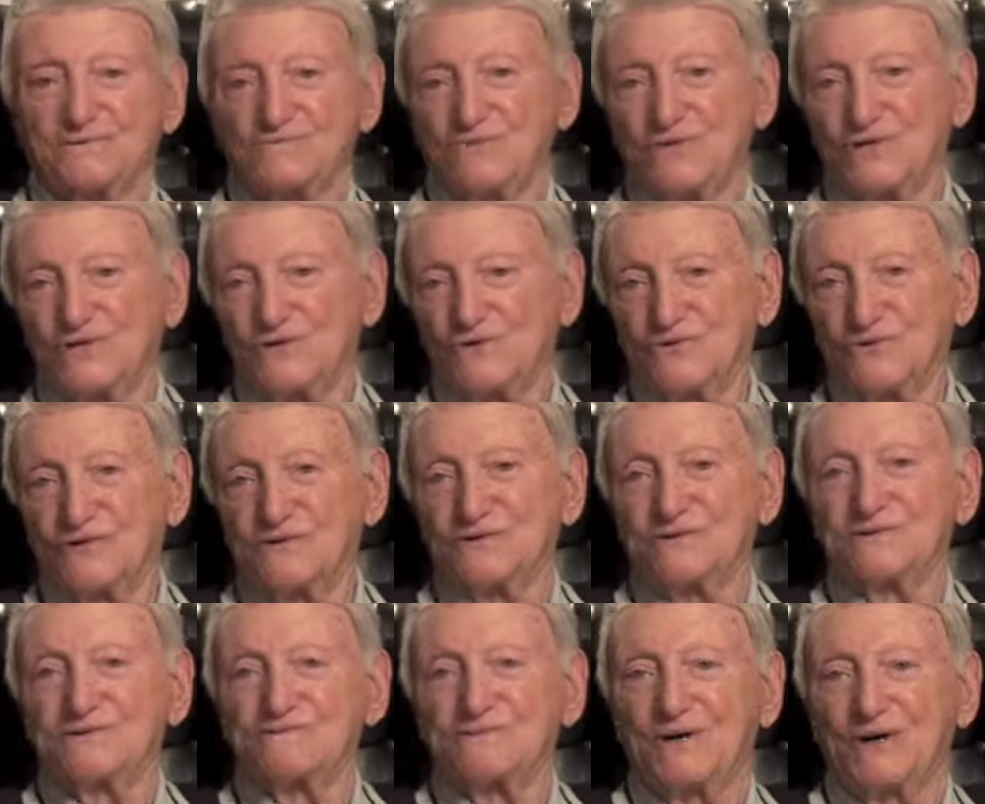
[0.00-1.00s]

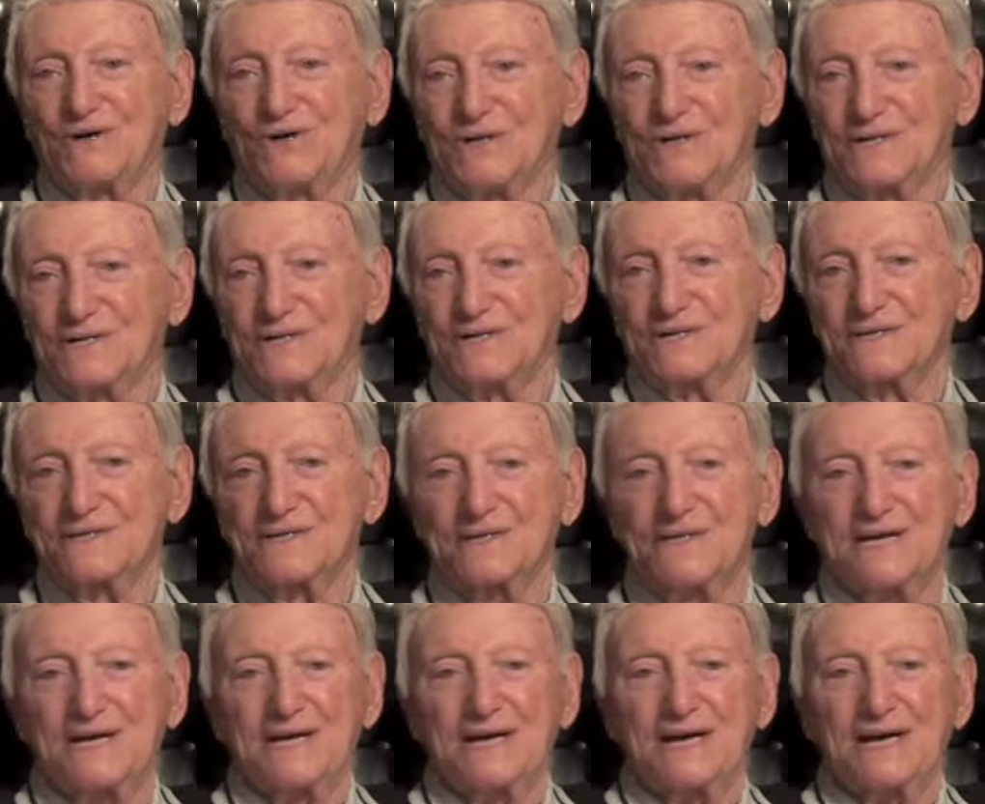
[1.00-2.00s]
reunion American,
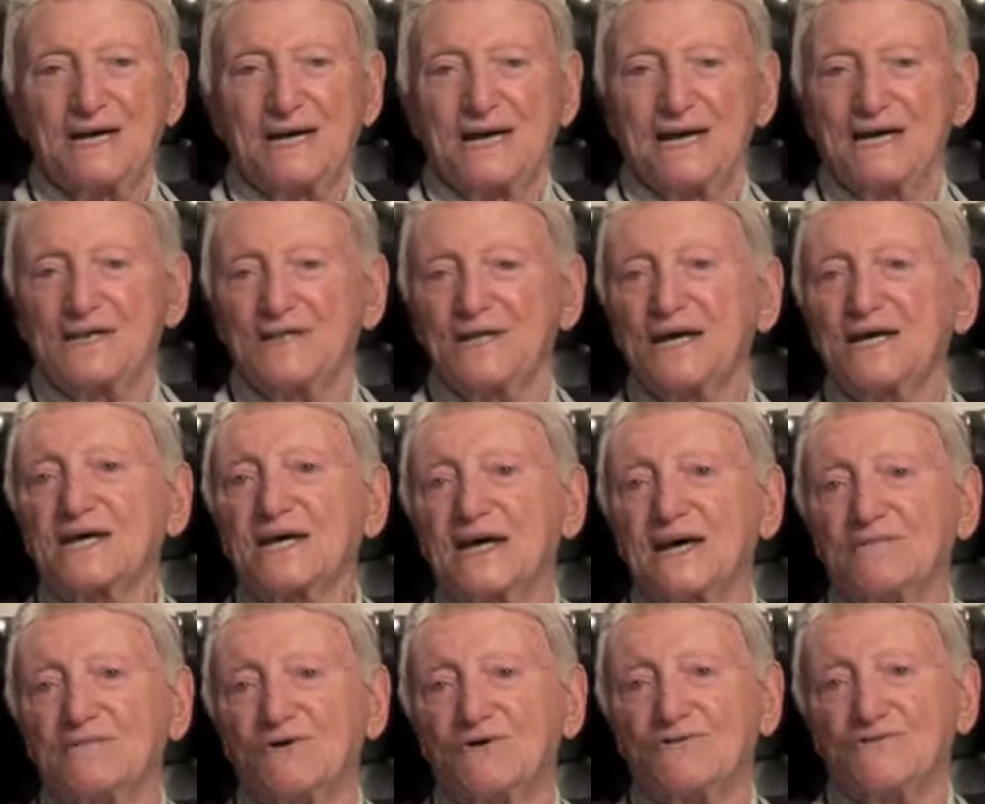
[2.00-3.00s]
and they
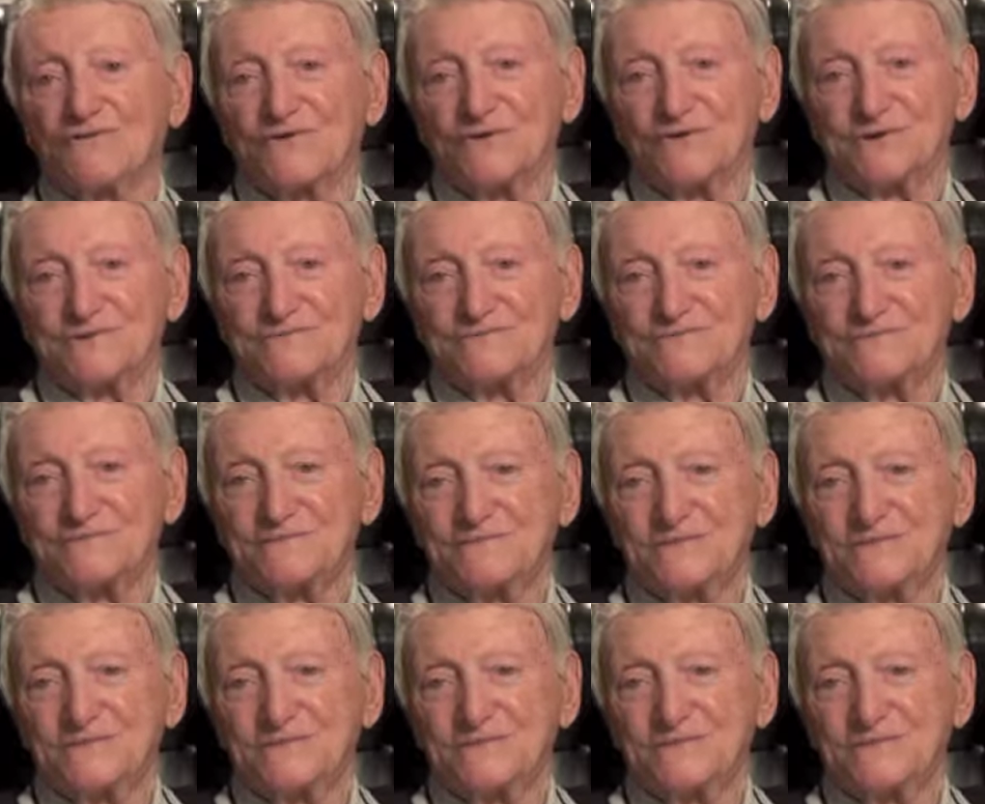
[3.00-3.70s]
came over,